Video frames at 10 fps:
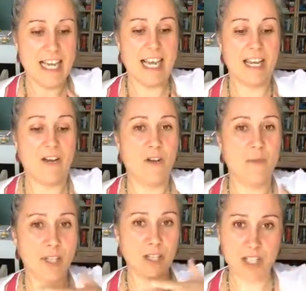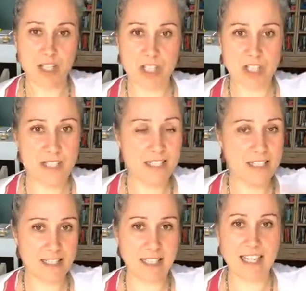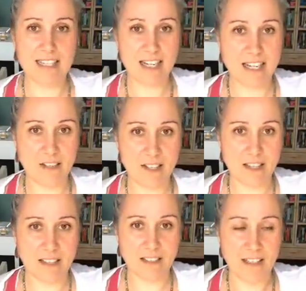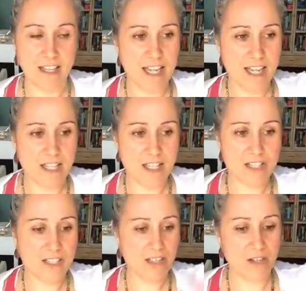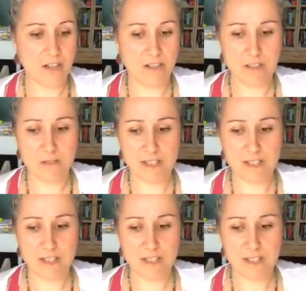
And oh my goodness, you just need to like lay it out there. And just, you know, if it was